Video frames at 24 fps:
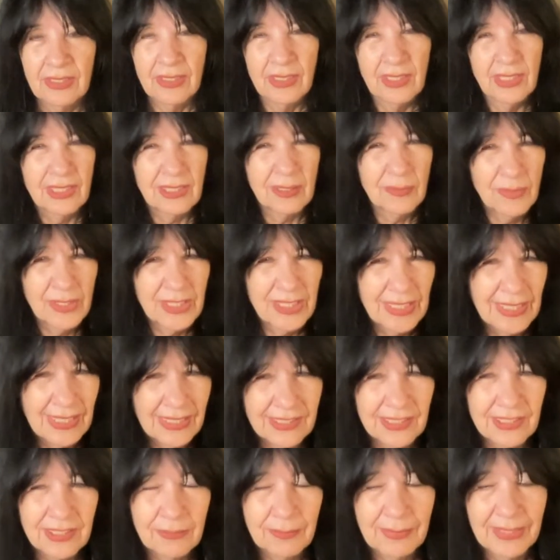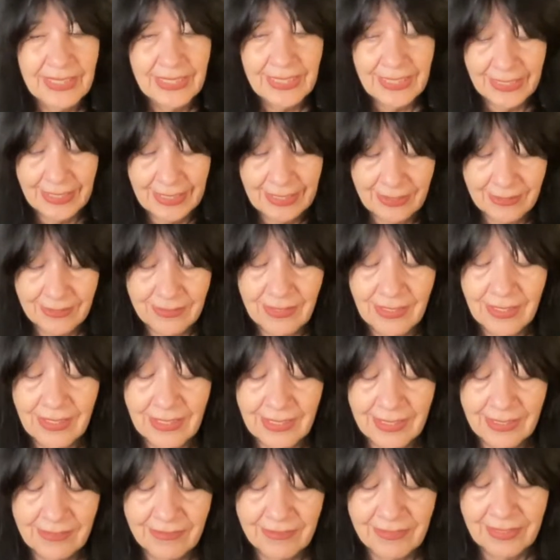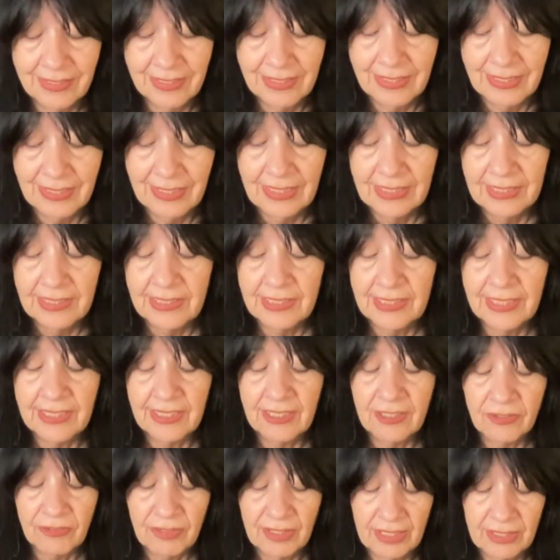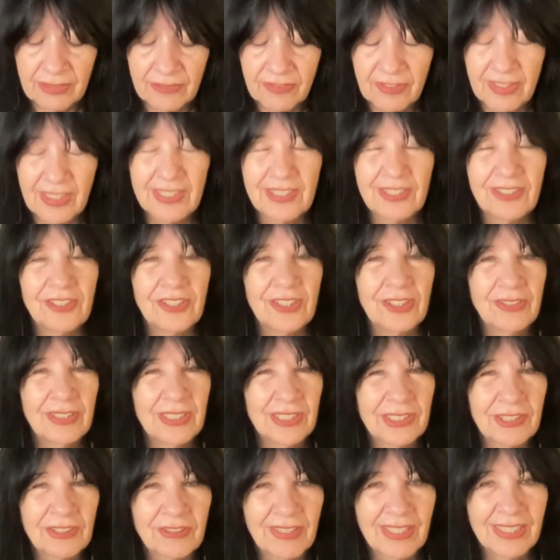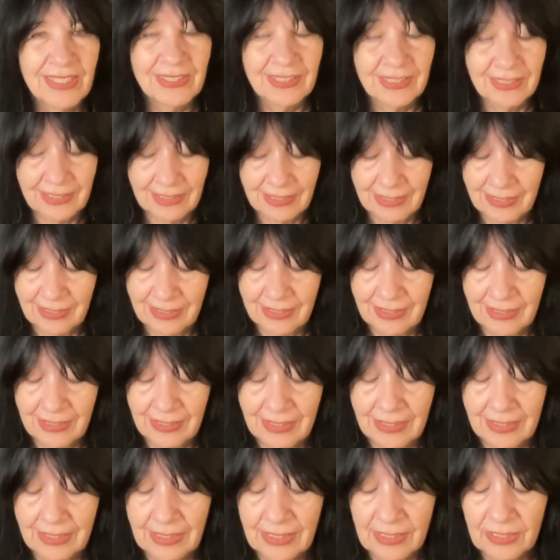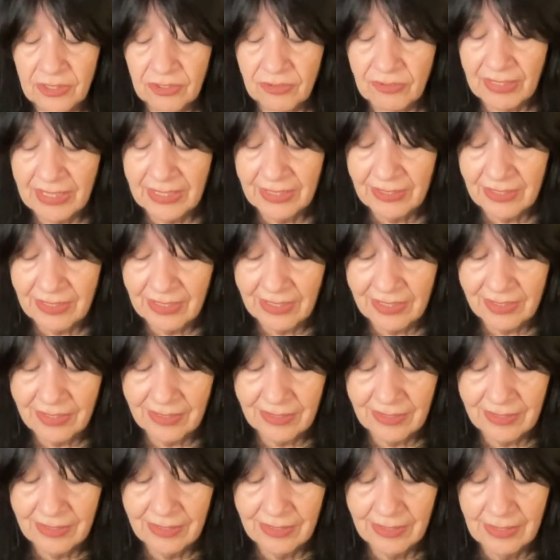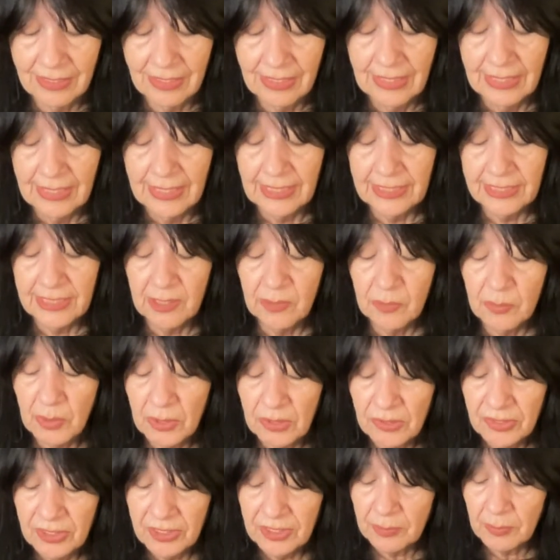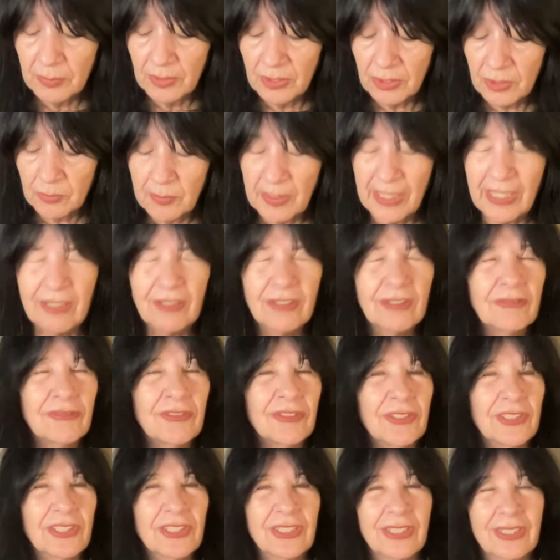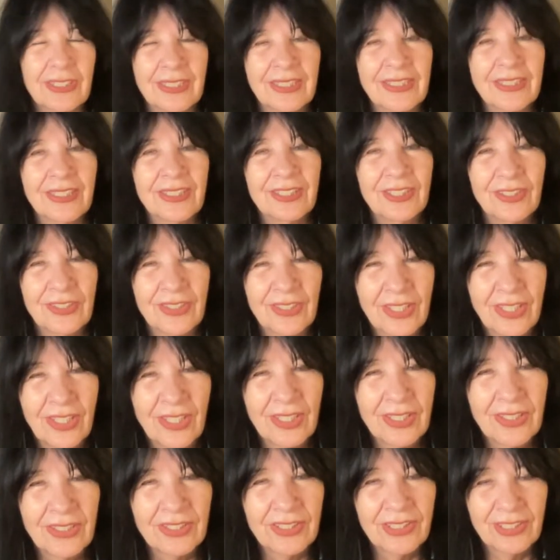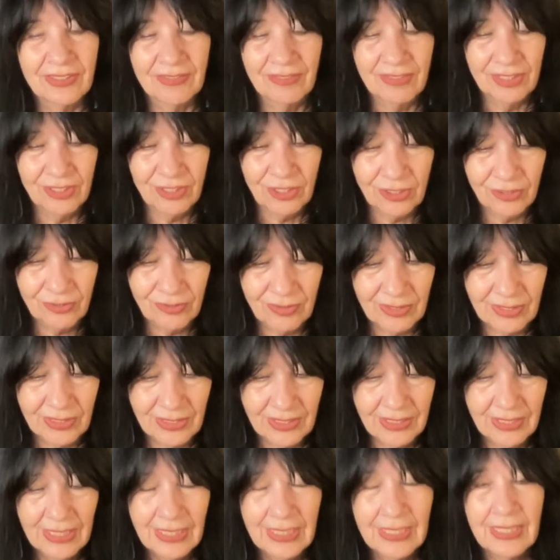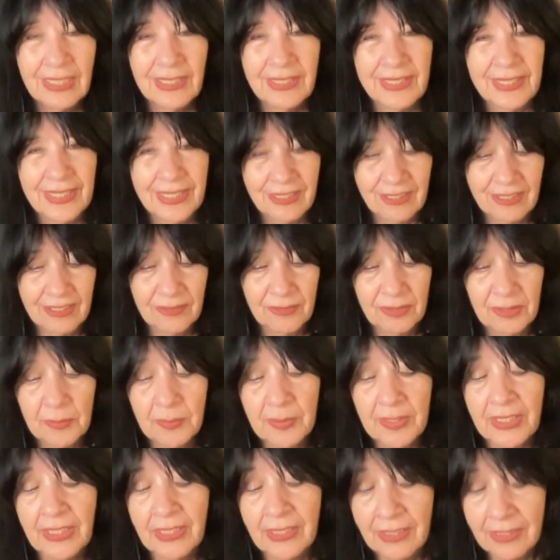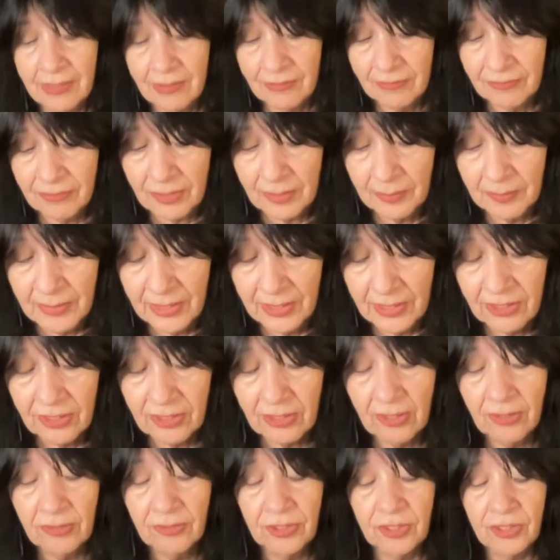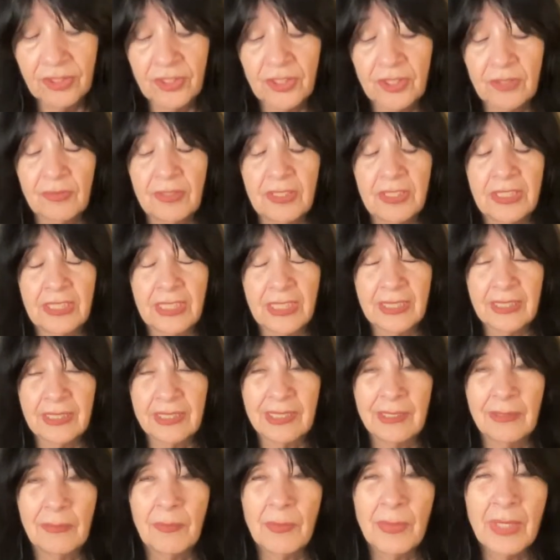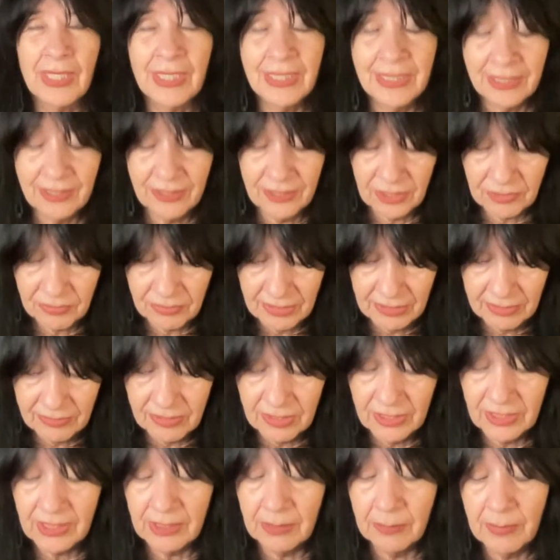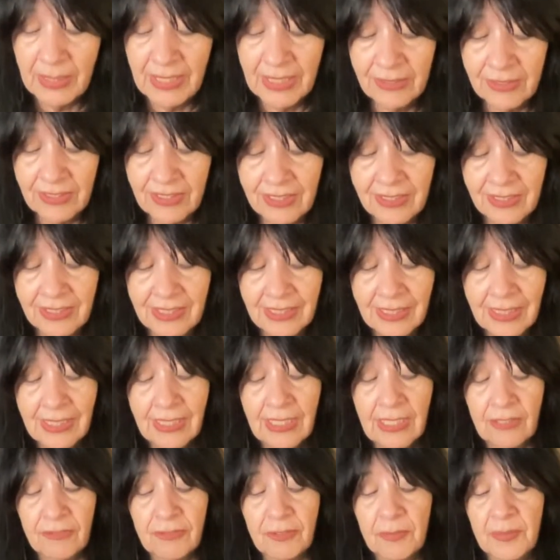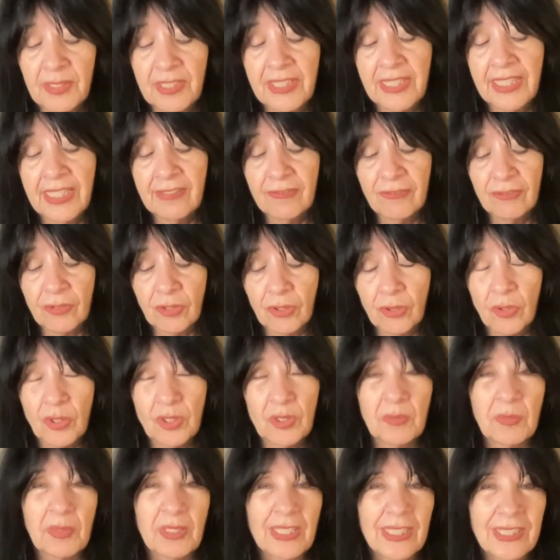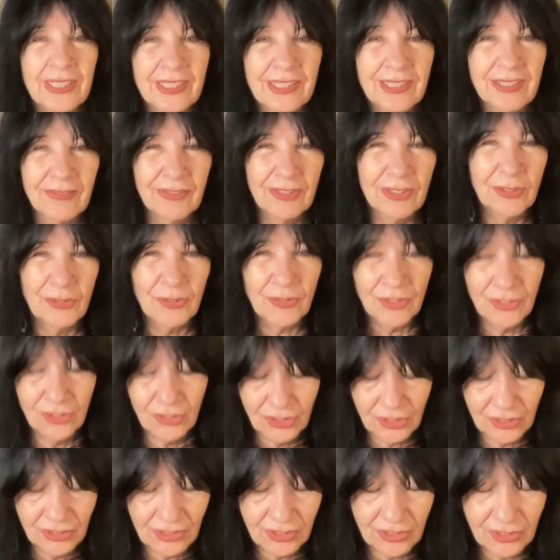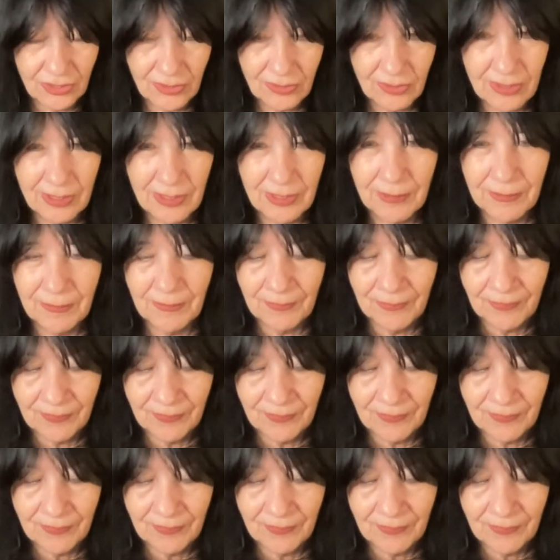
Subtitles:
Someone has to make it out alive, sang a grandfather to his grandson, his granddaughter. As he blew his most powerful song into the hearts of the children, there it would be hidden from the soldiers who would take them miles, rivers, and mountains from the navel cord place of the origin story.